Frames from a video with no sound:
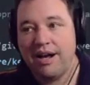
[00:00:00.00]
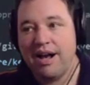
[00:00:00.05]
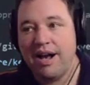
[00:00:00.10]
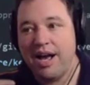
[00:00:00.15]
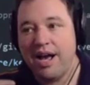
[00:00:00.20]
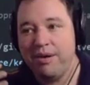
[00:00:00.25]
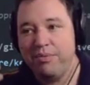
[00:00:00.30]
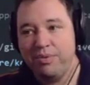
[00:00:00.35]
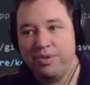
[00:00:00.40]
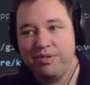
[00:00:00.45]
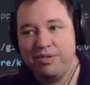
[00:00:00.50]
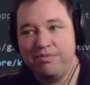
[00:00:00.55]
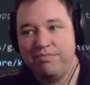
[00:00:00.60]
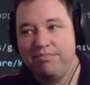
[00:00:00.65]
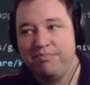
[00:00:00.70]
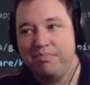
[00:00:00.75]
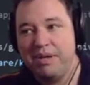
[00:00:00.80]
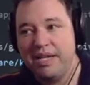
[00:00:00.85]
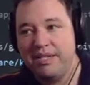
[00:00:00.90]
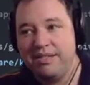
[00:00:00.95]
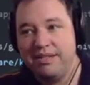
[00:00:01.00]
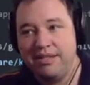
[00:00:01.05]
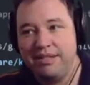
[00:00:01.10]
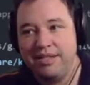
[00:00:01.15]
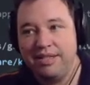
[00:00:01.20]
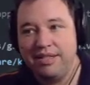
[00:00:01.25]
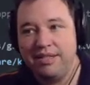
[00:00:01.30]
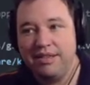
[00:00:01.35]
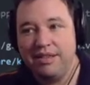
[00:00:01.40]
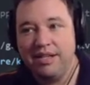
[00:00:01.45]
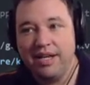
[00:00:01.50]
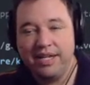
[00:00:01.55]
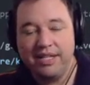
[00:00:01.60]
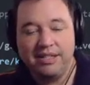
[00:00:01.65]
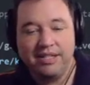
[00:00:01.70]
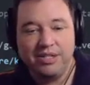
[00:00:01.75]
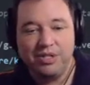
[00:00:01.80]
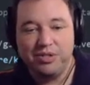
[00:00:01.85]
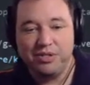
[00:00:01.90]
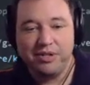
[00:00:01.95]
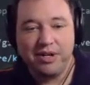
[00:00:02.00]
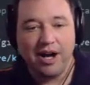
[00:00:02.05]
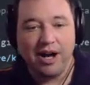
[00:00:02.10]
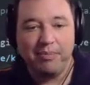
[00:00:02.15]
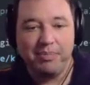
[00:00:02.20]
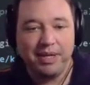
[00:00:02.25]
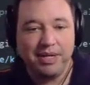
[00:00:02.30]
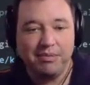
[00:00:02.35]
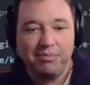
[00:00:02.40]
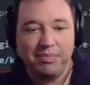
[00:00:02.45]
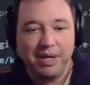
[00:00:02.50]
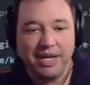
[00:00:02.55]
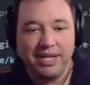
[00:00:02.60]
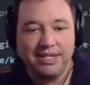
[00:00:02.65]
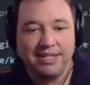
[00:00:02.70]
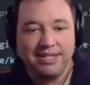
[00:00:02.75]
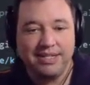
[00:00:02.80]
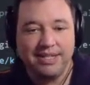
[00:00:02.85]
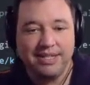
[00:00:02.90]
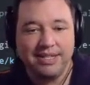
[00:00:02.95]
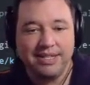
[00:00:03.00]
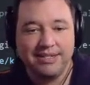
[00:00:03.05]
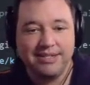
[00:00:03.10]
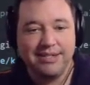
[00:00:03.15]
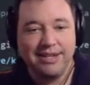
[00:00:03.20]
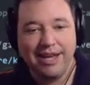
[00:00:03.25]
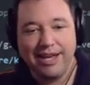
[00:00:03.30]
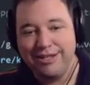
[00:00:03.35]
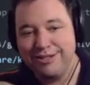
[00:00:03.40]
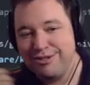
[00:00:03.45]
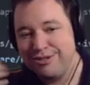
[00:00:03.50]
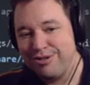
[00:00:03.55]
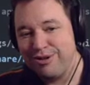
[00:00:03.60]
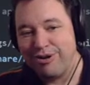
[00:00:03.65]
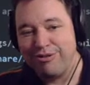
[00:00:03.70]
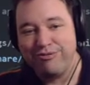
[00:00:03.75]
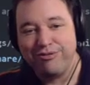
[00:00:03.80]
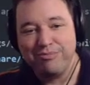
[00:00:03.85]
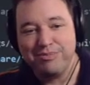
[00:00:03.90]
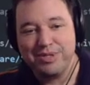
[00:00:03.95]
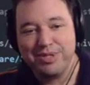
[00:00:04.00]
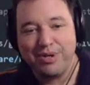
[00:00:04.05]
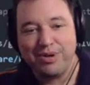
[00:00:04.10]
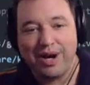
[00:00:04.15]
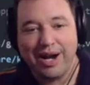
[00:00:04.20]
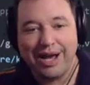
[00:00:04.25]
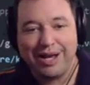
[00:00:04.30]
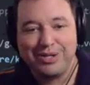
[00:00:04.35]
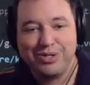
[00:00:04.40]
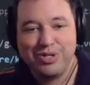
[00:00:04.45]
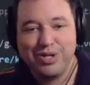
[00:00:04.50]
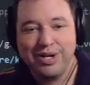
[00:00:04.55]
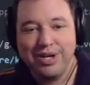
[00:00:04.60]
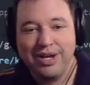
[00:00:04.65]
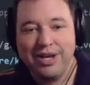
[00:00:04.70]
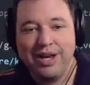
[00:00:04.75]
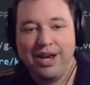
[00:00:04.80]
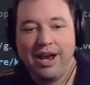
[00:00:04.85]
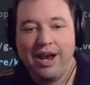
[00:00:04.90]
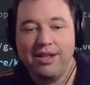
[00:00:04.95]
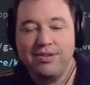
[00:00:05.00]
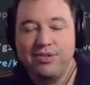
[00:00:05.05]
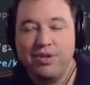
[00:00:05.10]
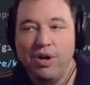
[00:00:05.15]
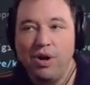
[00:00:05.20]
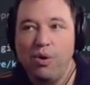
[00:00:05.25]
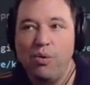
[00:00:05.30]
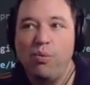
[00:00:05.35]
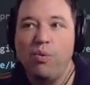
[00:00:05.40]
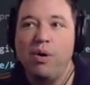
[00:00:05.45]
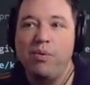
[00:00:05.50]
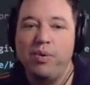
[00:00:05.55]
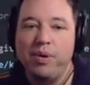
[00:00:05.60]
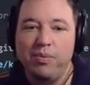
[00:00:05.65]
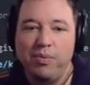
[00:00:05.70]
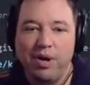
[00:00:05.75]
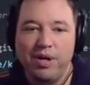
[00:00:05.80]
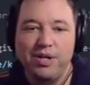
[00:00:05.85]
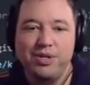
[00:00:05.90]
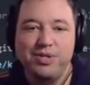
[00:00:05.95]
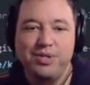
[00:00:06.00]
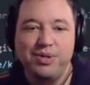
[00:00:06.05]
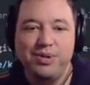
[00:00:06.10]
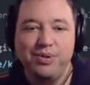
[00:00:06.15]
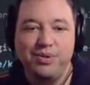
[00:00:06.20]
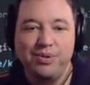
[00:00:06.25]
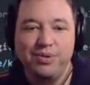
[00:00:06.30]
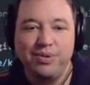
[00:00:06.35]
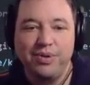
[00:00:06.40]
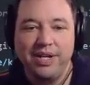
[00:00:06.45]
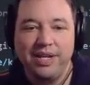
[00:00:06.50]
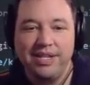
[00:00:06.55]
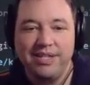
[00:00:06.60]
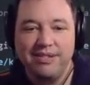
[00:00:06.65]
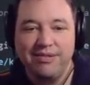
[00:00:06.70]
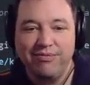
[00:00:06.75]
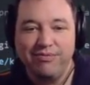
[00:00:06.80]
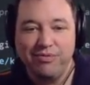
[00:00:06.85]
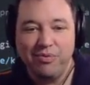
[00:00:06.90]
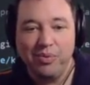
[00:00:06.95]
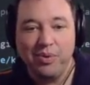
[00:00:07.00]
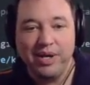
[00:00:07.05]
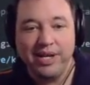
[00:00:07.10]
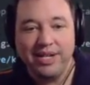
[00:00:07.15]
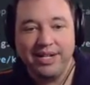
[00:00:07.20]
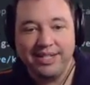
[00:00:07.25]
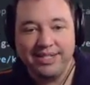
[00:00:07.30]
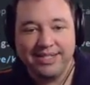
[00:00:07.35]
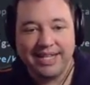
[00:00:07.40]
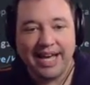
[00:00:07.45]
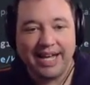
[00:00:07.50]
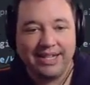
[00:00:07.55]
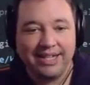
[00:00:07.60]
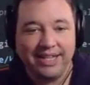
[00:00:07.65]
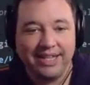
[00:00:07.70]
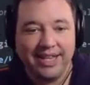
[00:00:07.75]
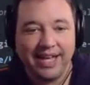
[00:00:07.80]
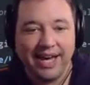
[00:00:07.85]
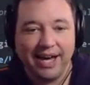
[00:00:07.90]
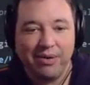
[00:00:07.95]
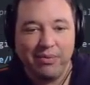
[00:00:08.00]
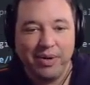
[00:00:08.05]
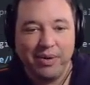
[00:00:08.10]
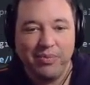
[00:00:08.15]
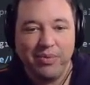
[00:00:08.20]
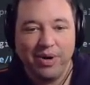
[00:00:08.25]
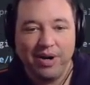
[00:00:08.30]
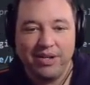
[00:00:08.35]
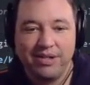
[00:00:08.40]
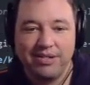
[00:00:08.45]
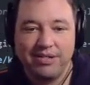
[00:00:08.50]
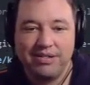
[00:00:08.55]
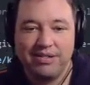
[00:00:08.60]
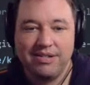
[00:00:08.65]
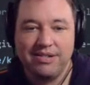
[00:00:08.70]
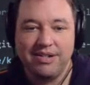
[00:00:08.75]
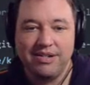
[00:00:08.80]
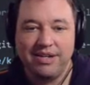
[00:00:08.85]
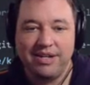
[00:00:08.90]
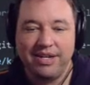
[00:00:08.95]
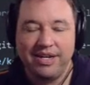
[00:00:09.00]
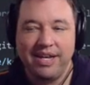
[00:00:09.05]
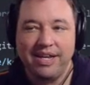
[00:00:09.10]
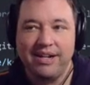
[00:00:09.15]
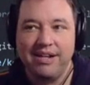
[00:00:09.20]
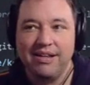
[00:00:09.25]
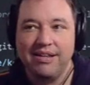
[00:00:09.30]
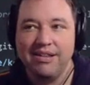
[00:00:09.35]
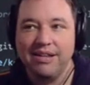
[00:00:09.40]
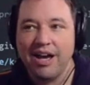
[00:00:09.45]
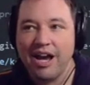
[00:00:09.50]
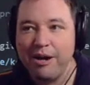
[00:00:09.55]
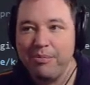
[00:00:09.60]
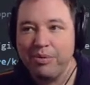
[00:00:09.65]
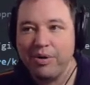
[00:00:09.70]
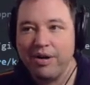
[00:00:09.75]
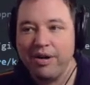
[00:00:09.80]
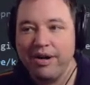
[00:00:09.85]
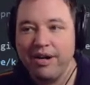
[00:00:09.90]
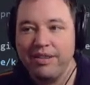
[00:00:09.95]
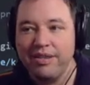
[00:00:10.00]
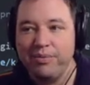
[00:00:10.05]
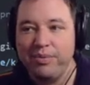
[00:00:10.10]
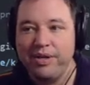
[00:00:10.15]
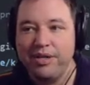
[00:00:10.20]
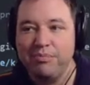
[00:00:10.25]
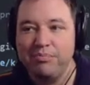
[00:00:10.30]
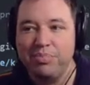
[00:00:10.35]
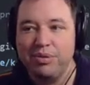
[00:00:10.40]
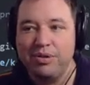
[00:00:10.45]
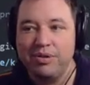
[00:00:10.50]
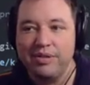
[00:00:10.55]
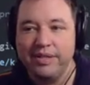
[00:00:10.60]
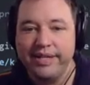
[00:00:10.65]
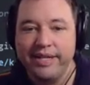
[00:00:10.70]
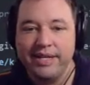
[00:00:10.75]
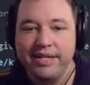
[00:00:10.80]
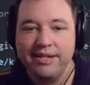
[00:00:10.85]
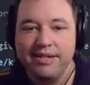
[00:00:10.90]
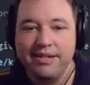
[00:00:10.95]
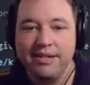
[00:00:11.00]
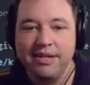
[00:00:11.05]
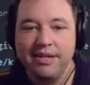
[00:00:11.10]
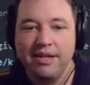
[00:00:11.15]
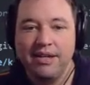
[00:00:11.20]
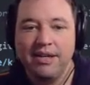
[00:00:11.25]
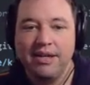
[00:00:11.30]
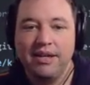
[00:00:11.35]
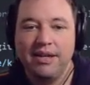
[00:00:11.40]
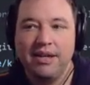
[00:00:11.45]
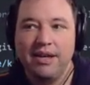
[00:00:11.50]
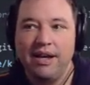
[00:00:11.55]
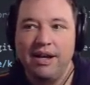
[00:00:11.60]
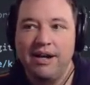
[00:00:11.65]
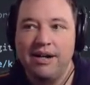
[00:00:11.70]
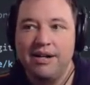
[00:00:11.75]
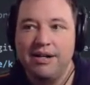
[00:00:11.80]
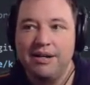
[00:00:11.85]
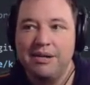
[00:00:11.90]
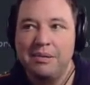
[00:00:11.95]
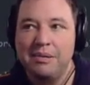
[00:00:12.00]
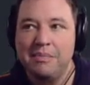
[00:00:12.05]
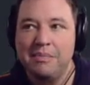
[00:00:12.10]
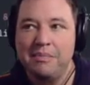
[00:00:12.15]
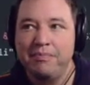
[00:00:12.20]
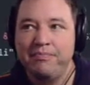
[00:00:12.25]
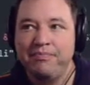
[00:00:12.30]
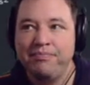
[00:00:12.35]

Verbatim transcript: I would basically likely just copy and paste this and start from scratch. And so what we want to do is avoid exactly that. We want to get a library that we can pull in and